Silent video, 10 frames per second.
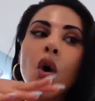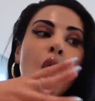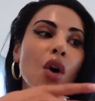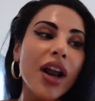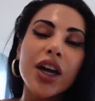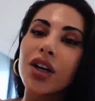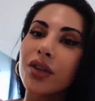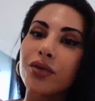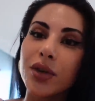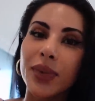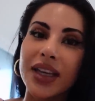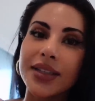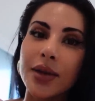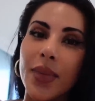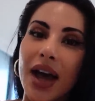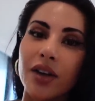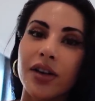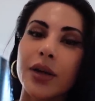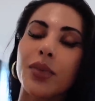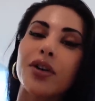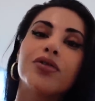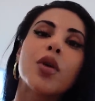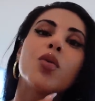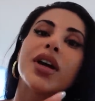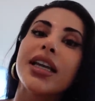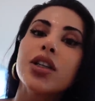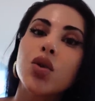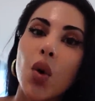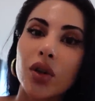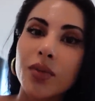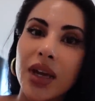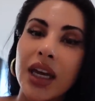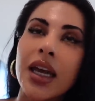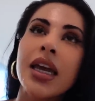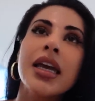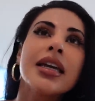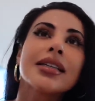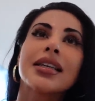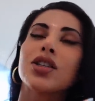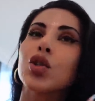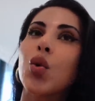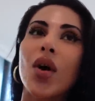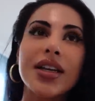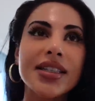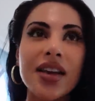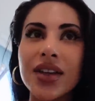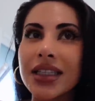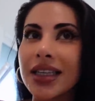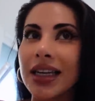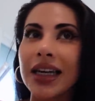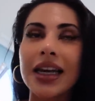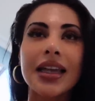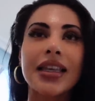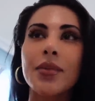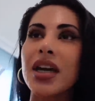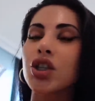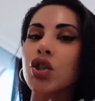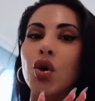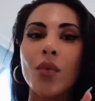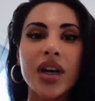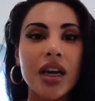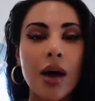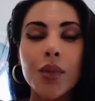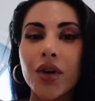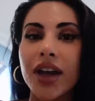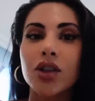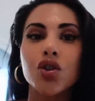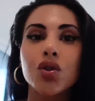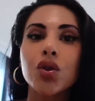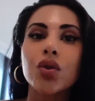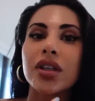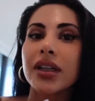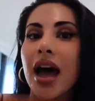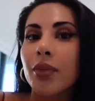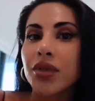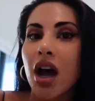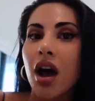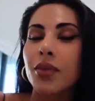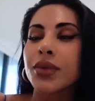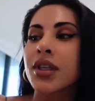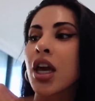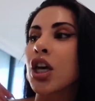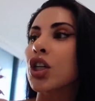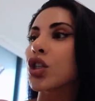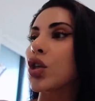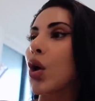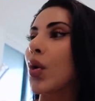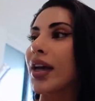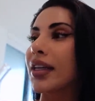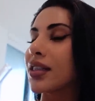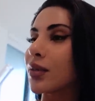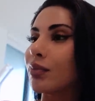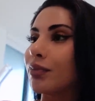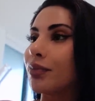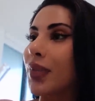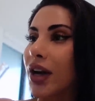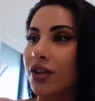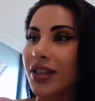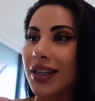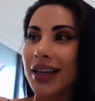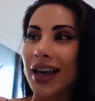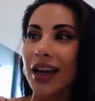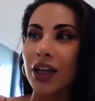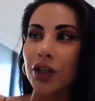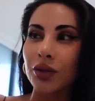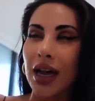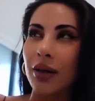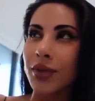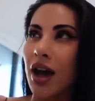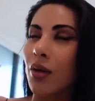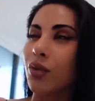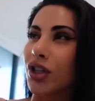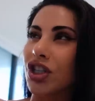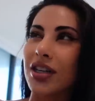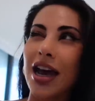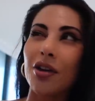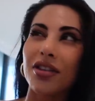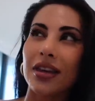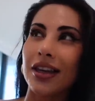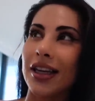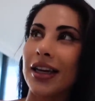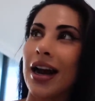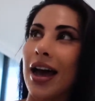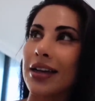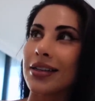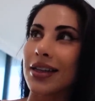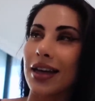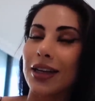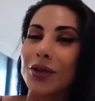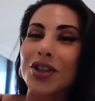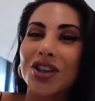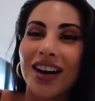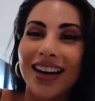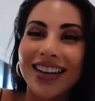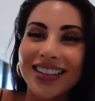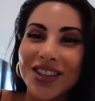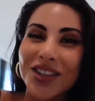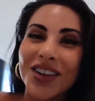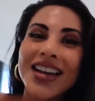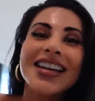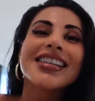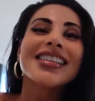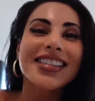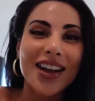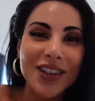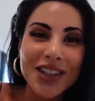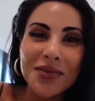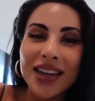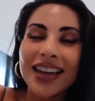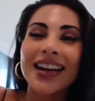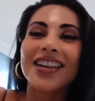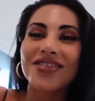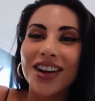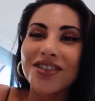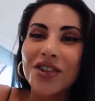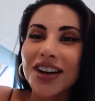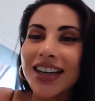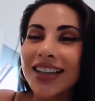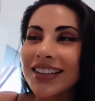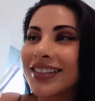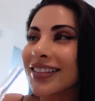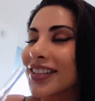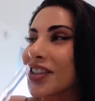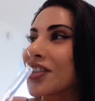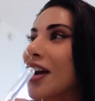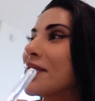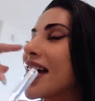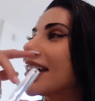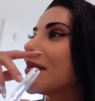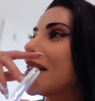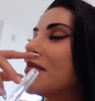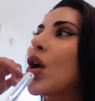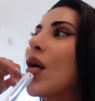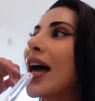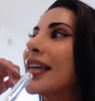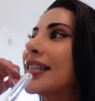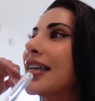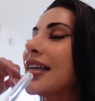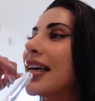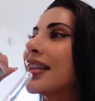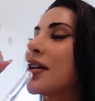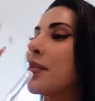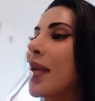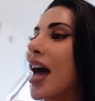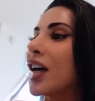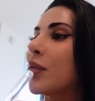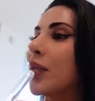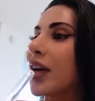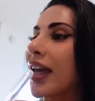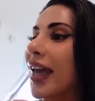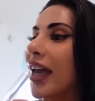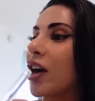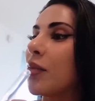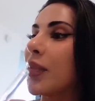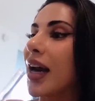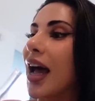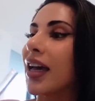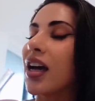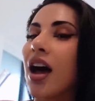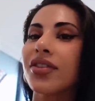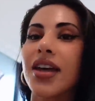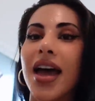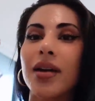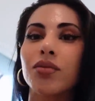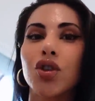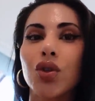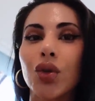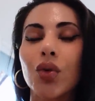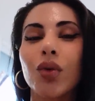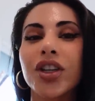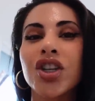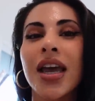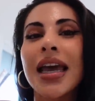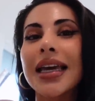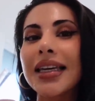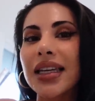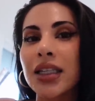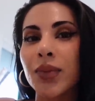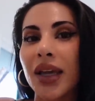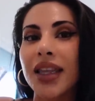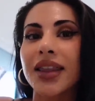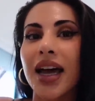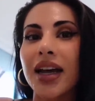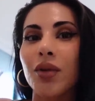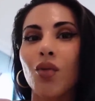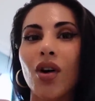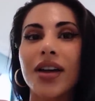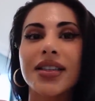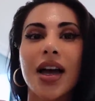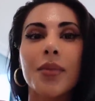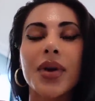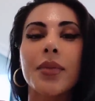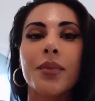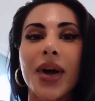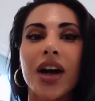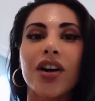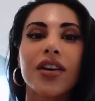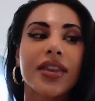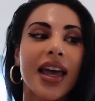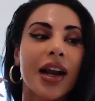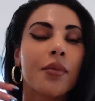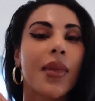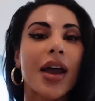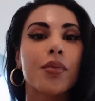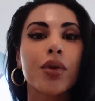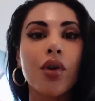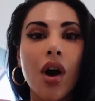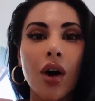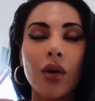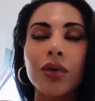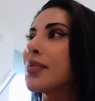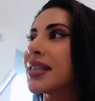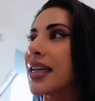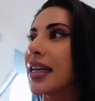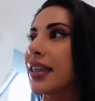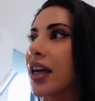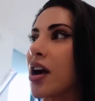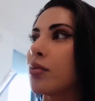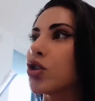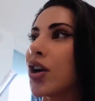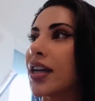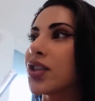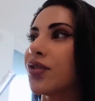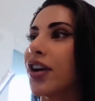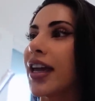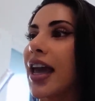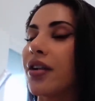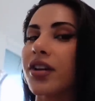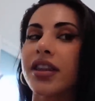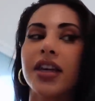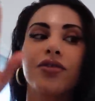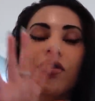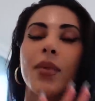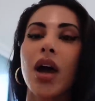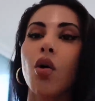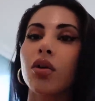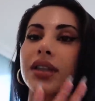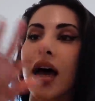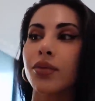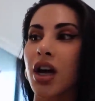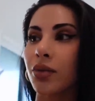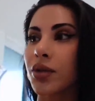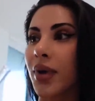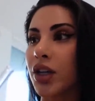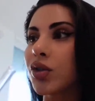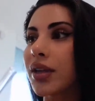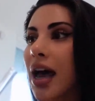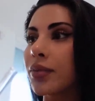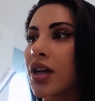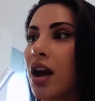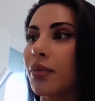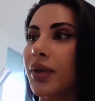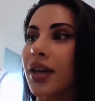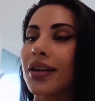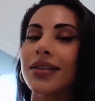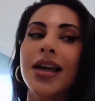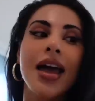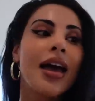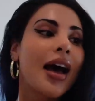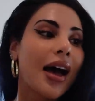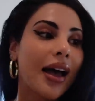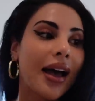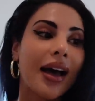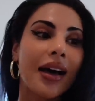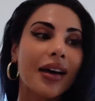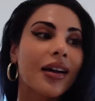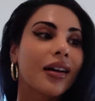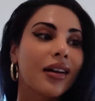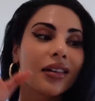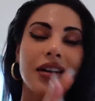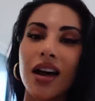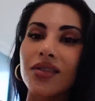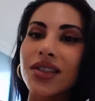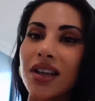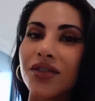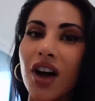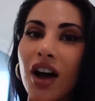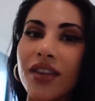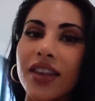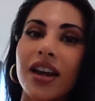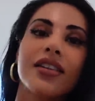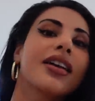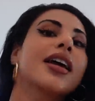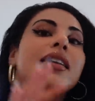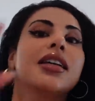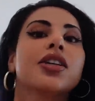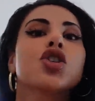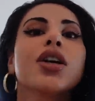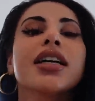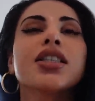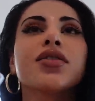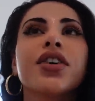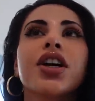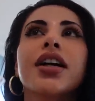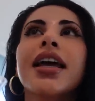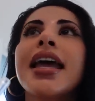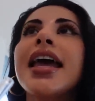or I could have replaced the battery, but from what he told me, since 2017, they made so many upgrades to the laptops, so it's better to get a new laptop, which now thinking in hindsight, he was trying to sell to me and I fell for it. Good job, Yasmin. So I did get the MacBook Air, but I got the M2, which he explained that was a bit better than my Pro. I'm sitting there, I'm transferring everything from my old laptop to my new laptop because I had a lot of stuff on there that I needed transferred.